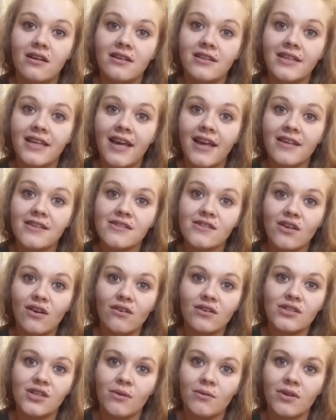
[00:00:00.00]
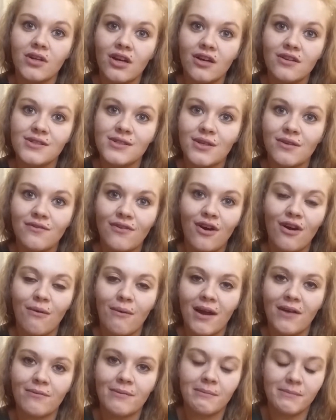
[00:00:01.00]
Yeah, so I don't want to go too far
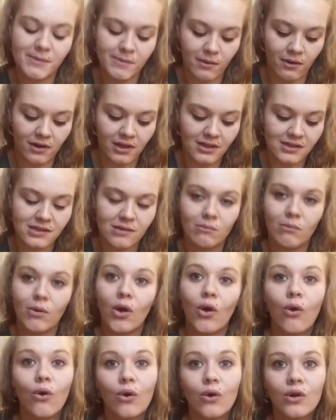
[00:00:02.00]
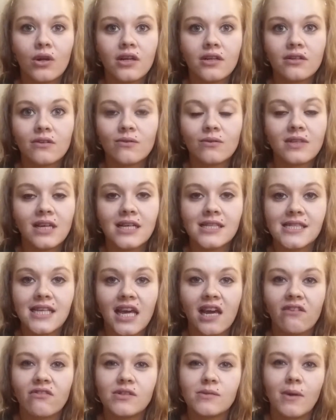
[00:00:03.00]
away from them, to be honest, and my uncle and all that's
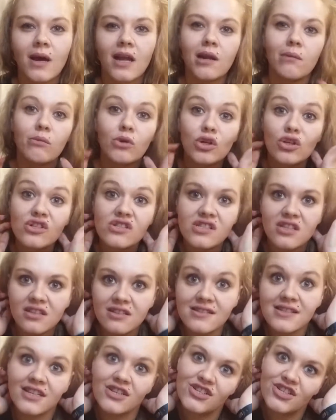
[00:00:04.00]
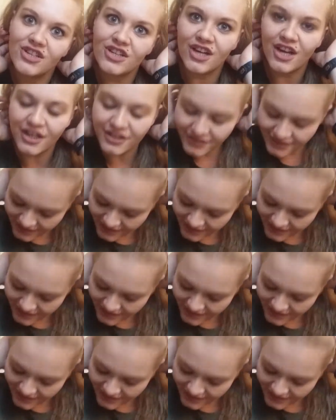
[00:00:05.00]
here as well, and my cousins, as you know.